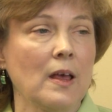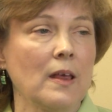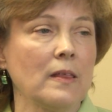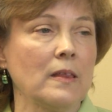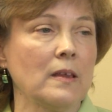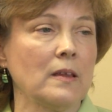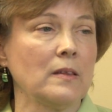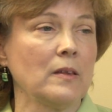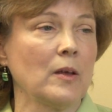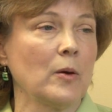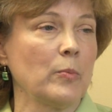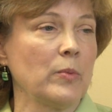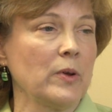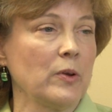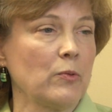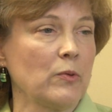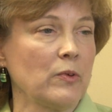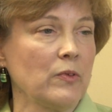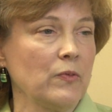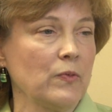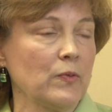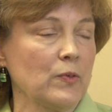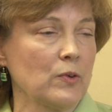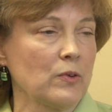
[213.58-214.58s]
Then they'll be
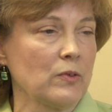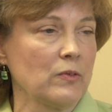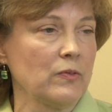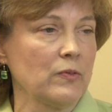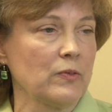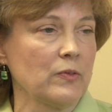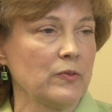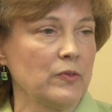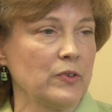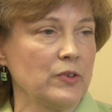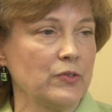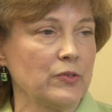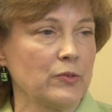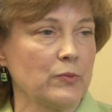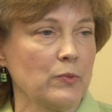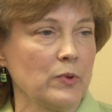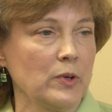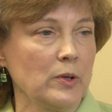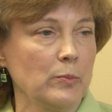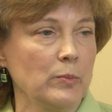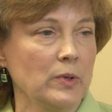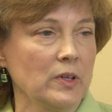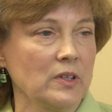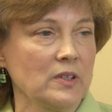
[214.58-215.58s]
referred for vision
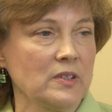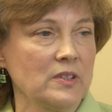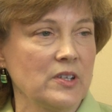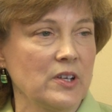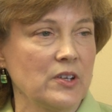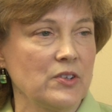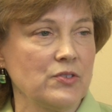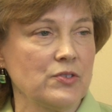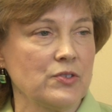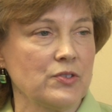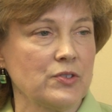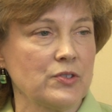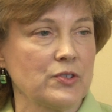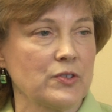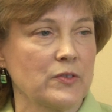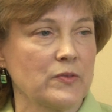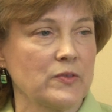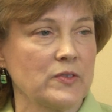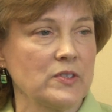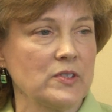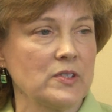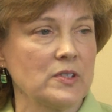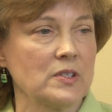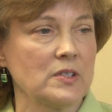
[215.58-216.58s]
rehabilitation
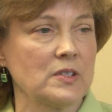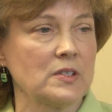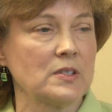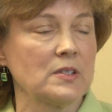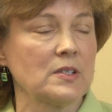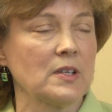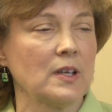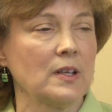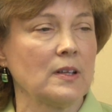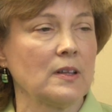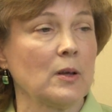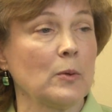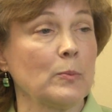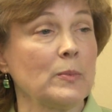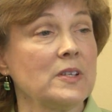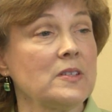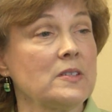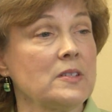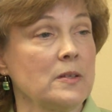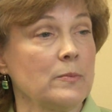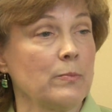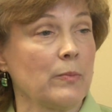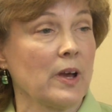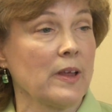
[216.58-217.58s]
services and they'll be
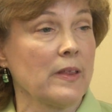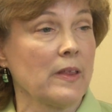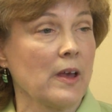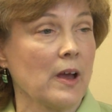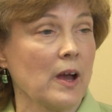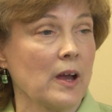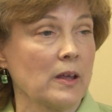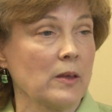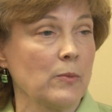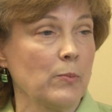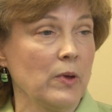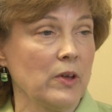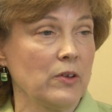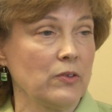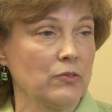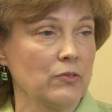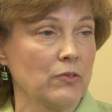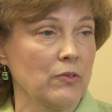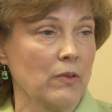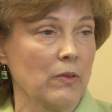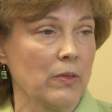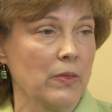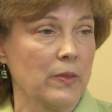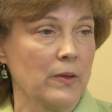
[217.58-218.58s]
seen by the
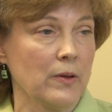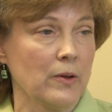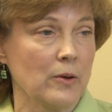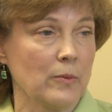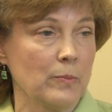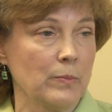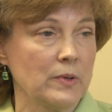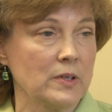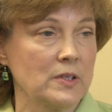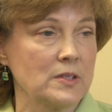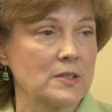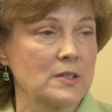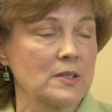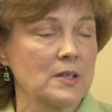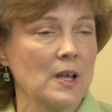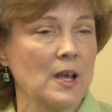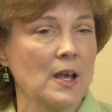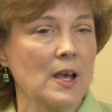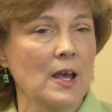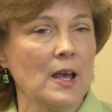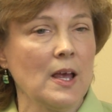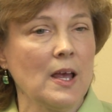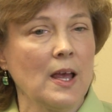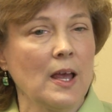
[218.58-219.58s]
occupational therapist.
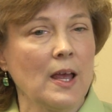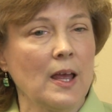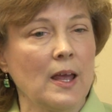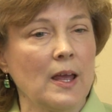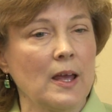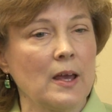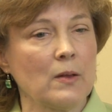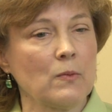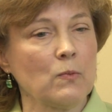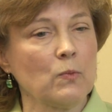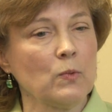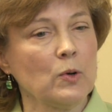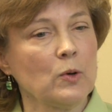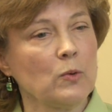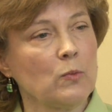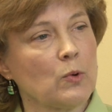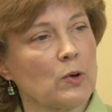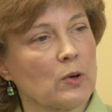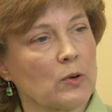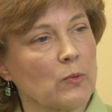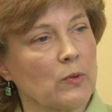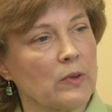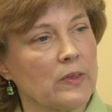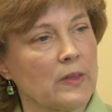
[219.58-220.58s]
And we'll
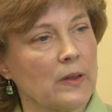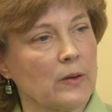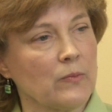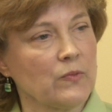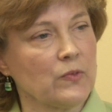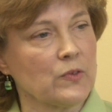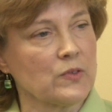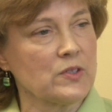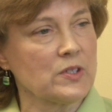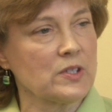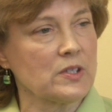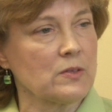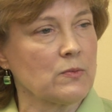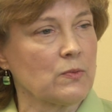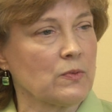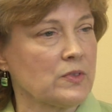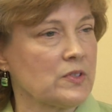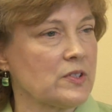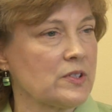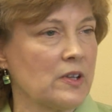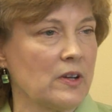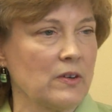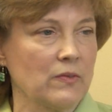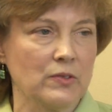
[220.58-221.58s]
work with them for
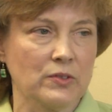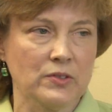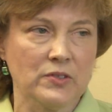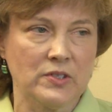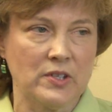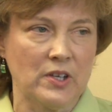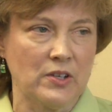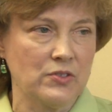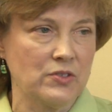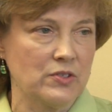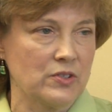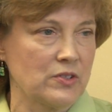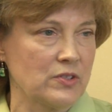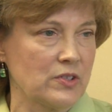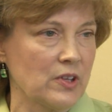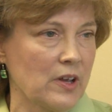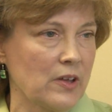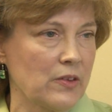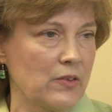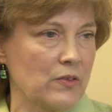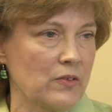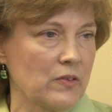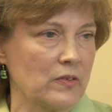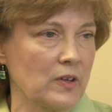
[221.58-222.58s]
several sessions
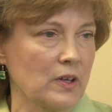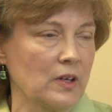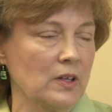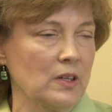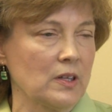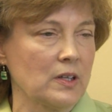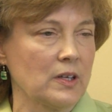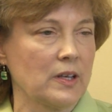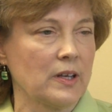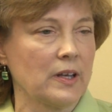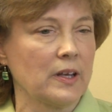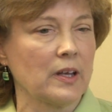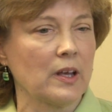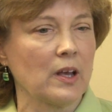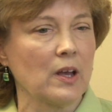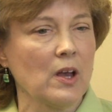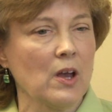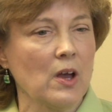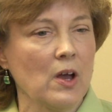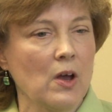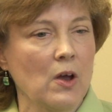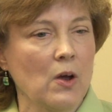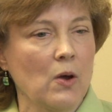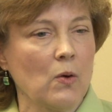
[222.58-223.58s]
either in the clinic
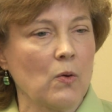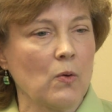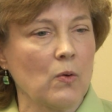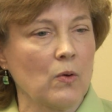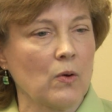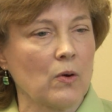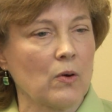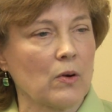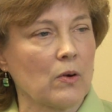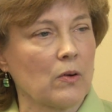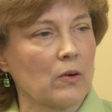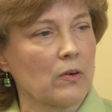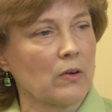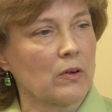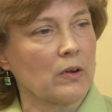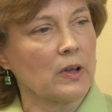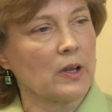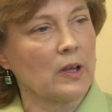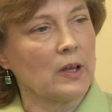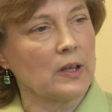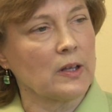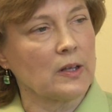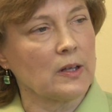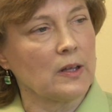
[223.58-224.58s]
or
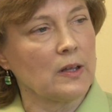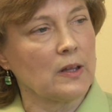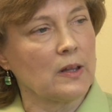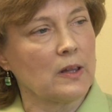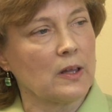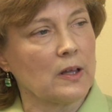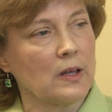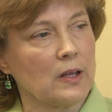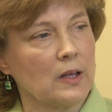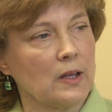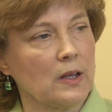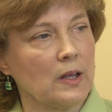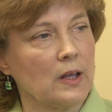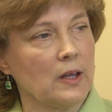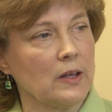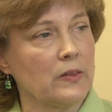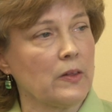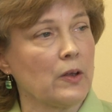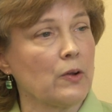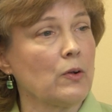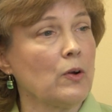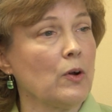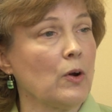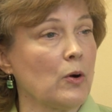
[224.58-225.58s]
in, the, in
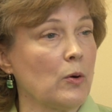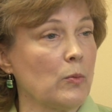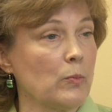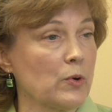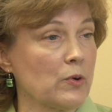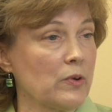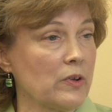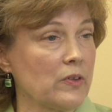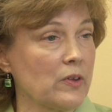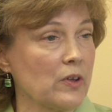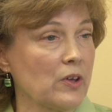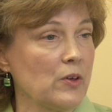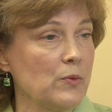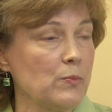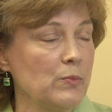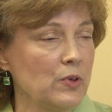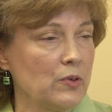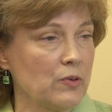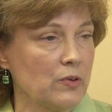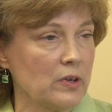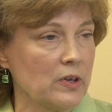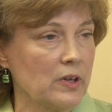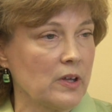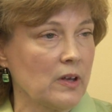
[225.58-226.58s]
their home or in the
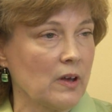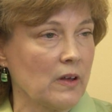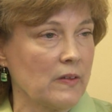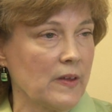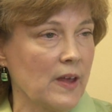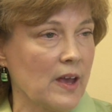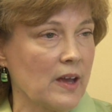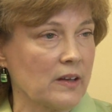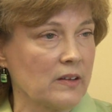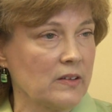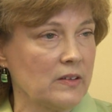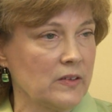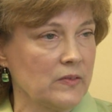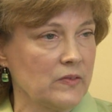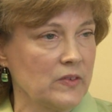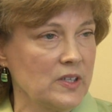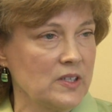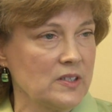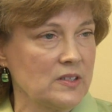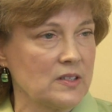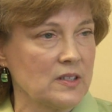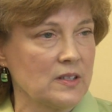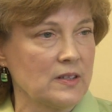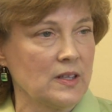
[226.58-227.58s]
community on the
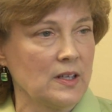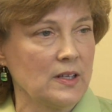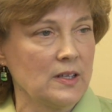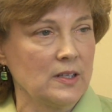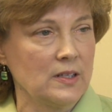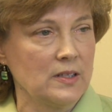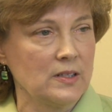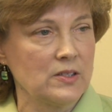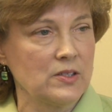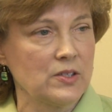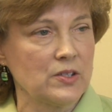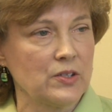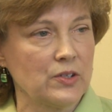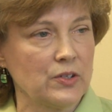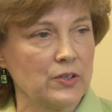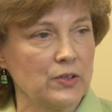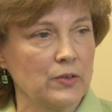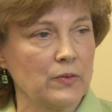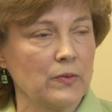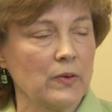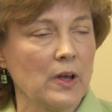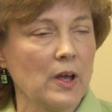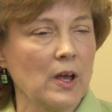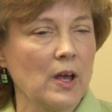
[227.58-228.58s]
activities that they need to do.